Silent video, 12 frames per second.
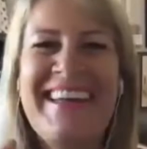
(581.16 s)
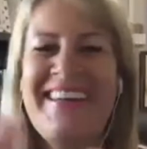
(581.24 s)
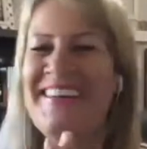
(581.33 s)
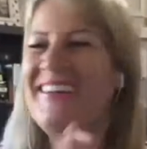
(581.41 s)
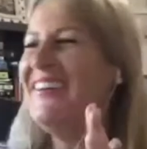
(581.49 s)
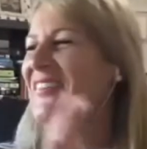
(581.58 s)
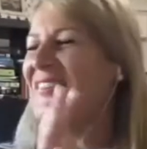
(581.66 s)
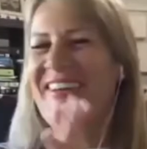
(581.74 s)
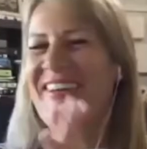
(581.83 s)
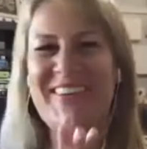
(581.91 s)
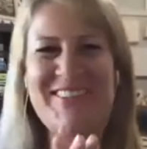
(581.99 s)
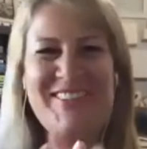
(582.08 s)
Oh my
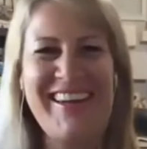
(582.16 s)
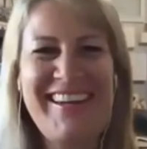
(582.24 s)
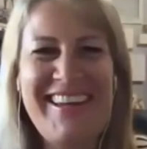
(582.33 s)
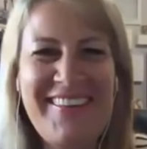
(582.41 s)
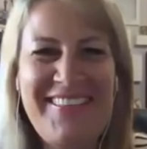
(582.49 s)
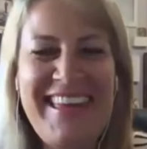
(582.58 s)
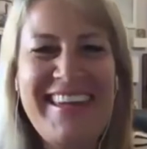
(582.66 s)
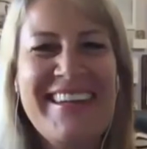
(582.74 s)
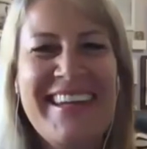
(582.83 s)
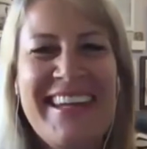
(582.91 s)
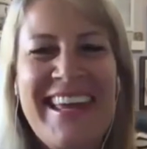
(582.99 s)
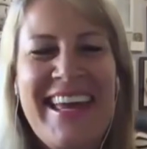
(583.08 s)
gosh, I love that.
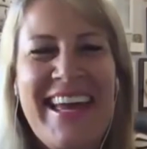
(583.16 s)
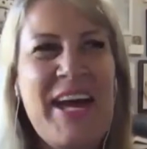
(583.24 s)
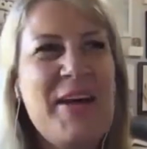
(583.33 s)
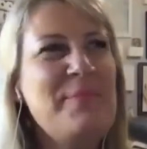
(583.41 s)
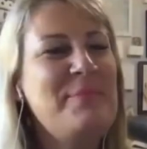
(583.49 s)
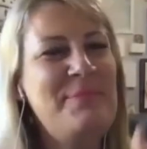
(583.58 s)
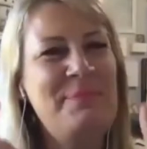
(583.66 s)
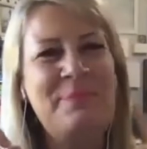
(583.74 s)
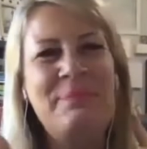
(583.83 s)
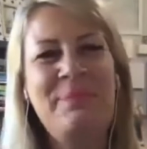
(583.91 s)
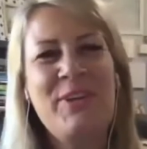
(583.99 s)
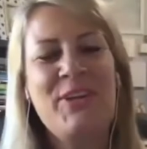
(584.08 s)
I
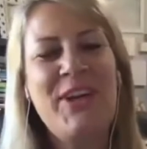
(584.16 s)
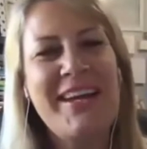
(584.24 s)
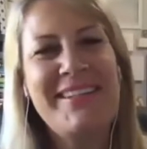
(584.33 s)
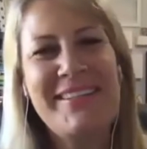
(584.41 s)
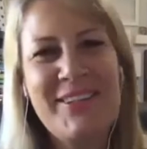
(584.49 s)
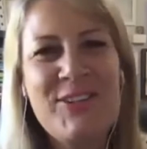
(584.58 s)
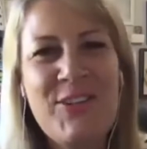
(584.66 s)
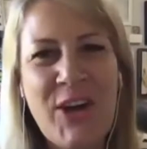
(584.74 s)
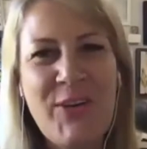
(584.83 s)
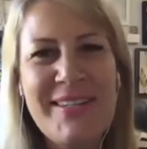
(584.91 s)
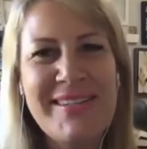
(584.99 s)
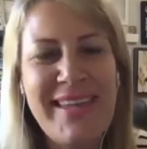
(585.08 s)
didn't
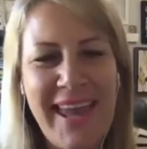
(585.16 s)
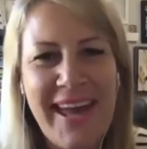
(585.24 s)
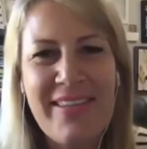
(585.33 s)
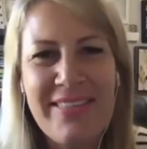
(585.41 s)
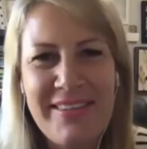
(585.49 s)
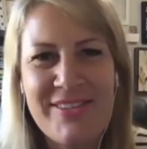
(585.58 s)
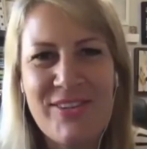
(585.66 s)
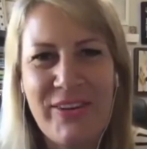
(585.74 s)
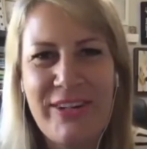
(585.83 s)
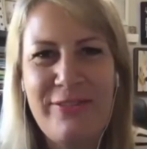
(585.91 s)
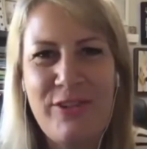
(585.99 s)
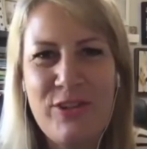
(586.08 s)
know it's a healthy
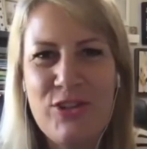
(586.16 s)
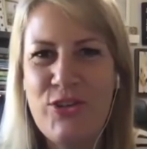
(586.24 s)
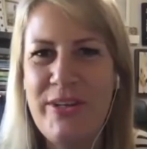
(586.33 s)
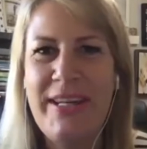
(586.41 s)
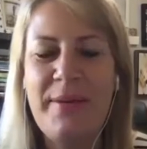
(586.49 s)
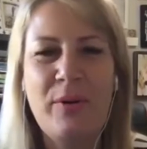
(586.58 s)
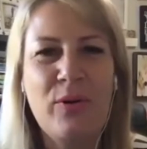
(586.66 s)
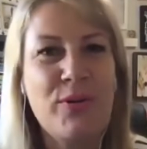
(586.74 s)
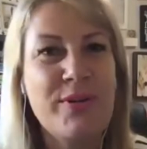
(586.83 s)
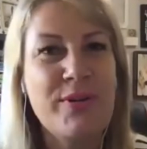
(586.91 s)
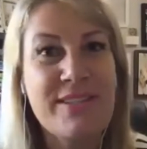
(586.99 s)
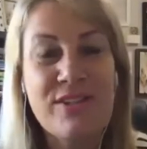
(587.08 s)
sign if you dream,
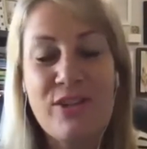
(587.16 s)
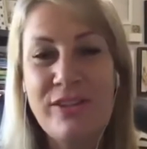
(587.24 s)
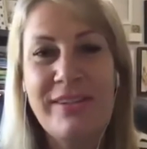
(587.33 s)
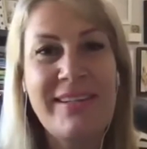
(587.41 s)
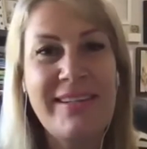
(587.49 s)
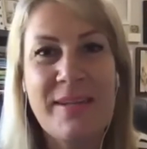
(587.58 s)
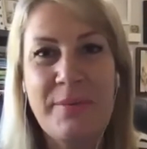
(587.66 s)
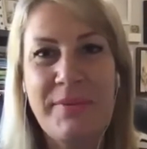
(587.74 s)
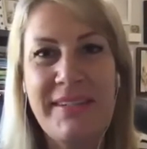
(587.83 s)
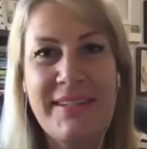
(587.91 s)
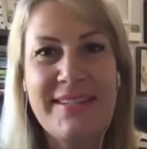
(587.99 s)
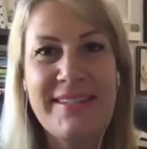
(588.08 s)
because it's certainly
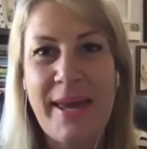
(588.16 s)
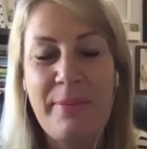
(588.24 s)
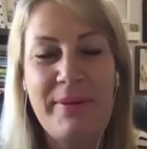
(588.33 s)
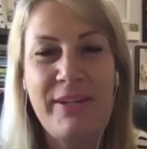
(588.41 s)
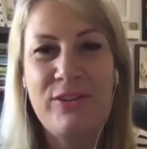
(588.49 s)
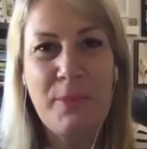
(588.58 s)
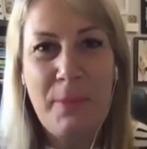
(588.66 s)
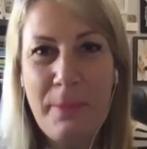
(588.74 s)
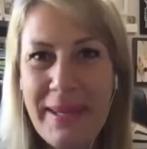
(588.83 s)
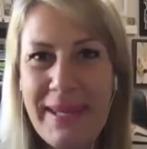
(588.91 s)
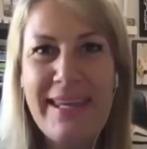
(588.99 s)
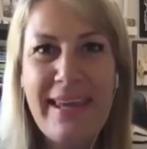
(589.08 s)
something that is happening to
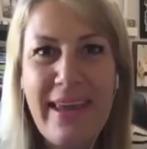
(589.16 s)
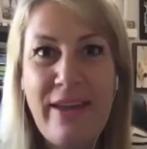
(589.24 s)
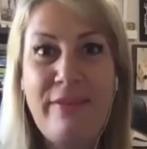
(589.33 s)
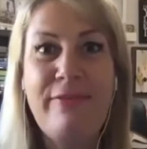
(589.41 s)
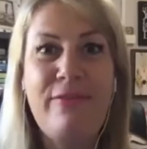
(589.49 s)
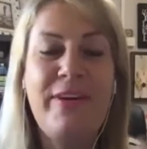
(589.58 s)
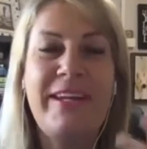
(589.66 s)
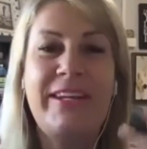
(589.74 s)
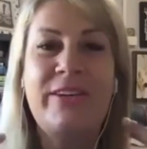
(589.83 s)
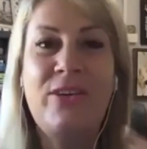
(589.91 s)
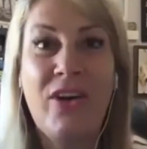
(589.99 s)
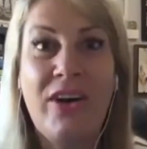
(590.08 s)
me every
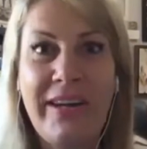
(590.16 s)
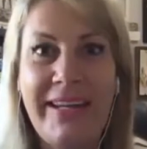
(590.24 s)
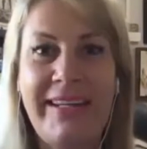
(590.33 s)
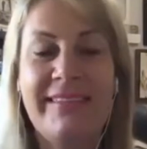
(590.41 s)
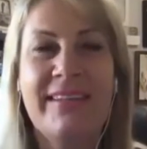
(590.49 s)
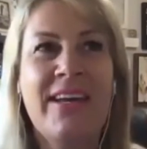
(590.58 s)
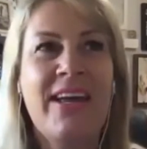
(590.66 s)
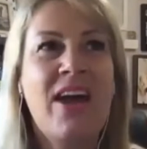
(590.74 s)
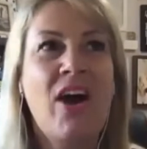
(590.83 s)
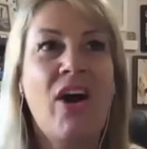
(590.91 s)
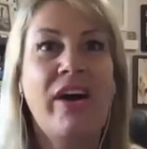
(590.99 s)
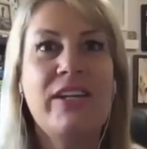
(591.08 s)
night.
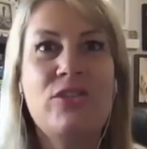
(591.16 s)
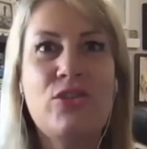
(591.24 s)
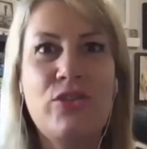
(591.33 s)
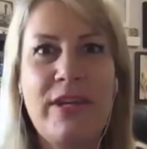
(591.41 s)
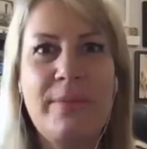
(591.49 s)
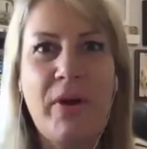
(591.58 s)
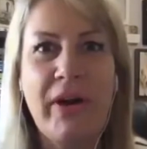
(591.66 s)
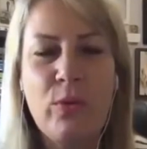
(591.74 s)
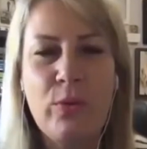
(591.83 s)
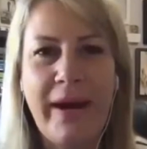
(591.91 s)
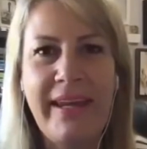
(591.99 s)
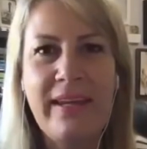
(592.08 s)
I dream, I
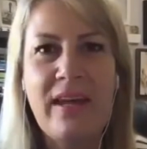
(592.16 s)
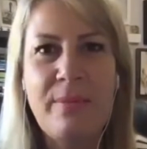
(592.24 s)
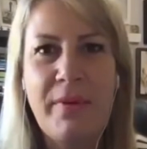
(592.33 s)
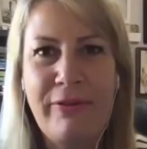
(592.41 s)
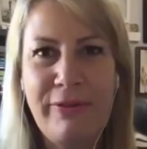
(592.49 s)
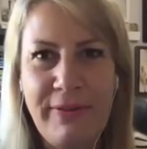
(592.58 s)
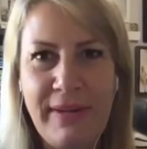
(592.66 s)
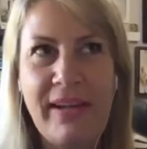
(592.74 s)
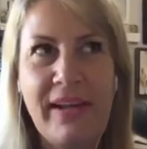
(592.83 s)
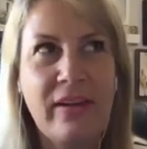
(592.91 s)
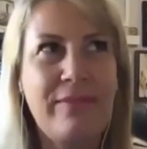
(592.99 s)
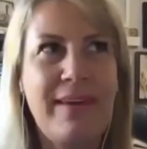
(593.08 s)
wake up, I feel
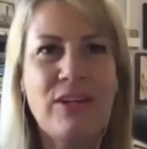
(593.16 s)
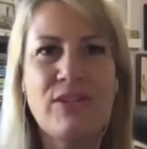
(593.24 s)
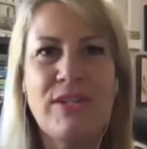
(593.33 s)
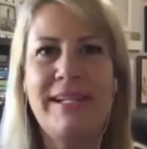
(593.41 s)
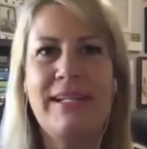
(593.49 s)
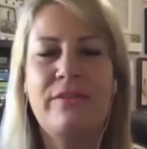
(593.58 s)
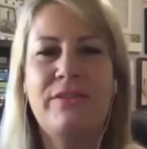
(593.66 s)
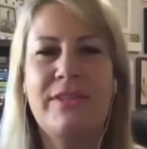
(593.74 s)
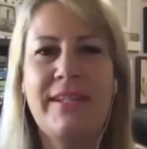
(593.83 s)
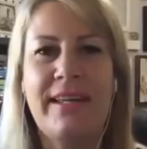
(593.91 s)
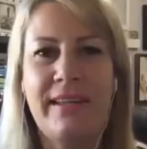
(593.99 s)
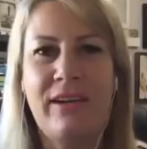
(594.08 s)
like I've actually lived
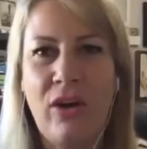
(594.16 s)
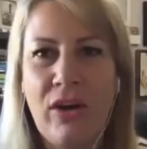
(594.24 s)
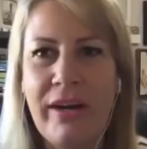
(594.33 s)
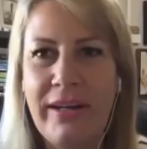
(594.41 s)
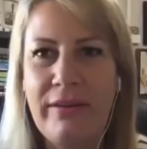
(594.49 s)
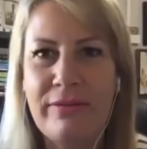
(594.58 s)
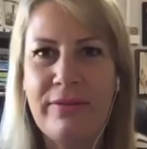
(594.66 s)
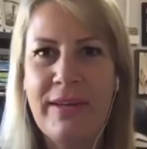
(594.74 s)
another life,